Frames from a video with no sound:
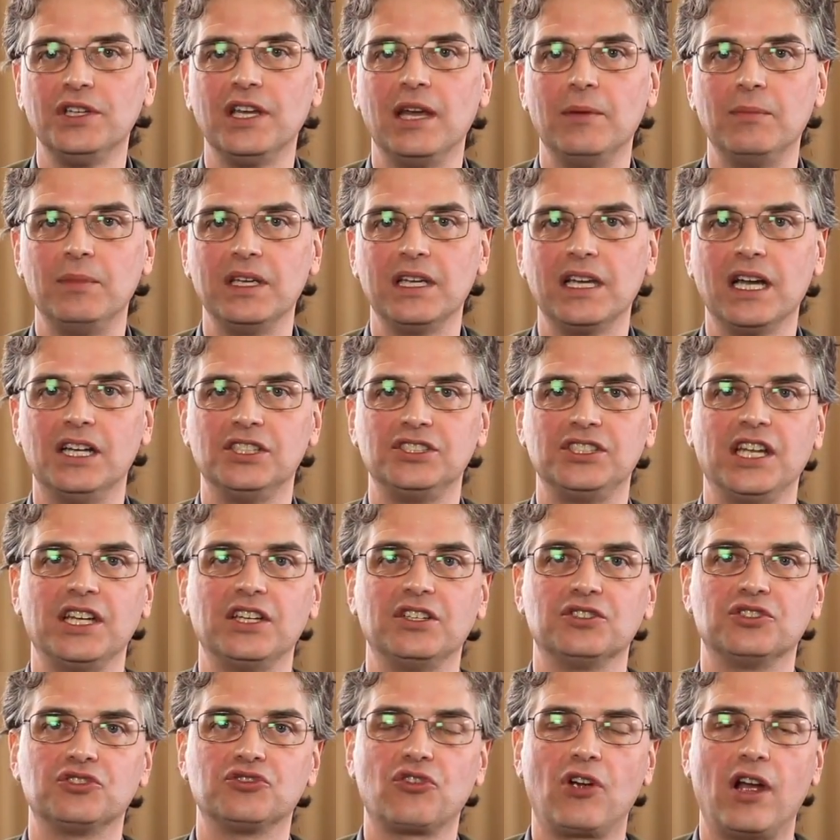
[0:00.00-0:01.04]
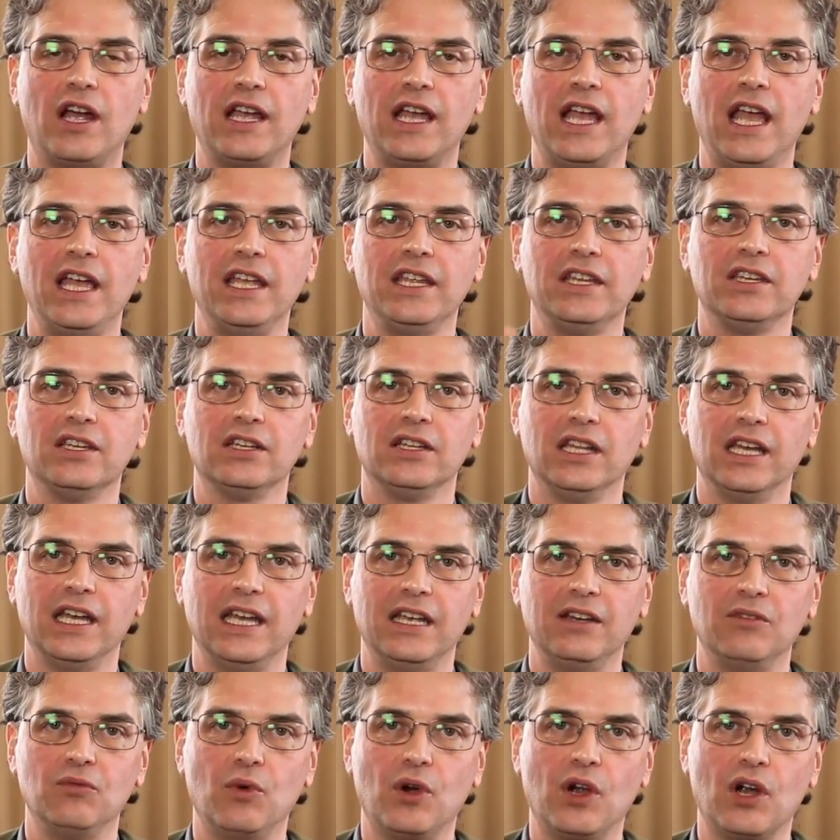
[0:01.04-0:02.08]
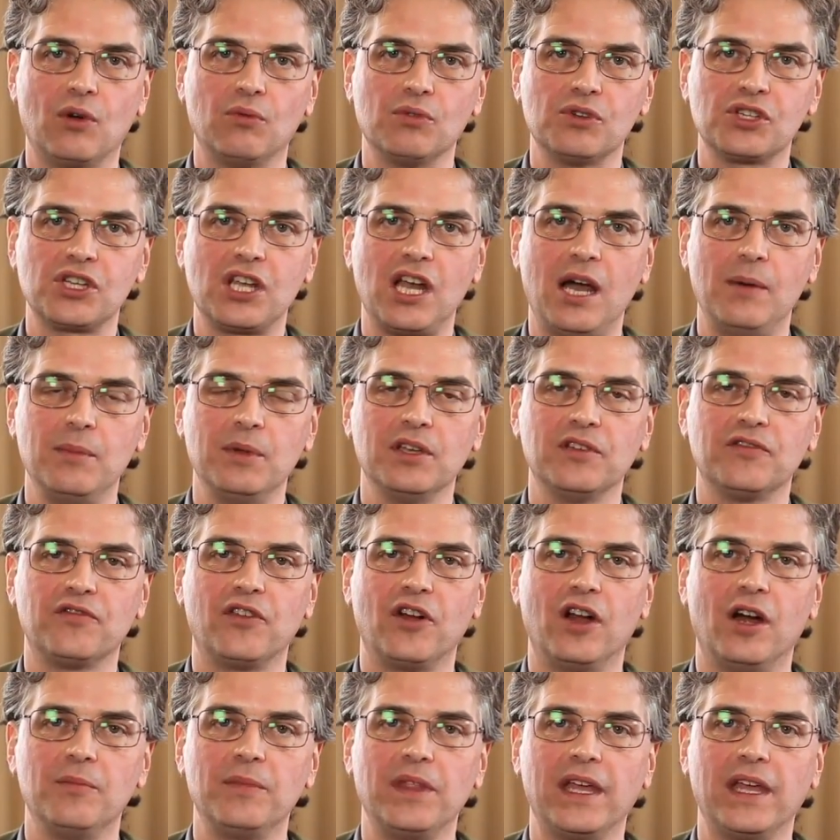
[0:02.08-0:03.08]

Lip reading: and because they could triangulate where it was coming from,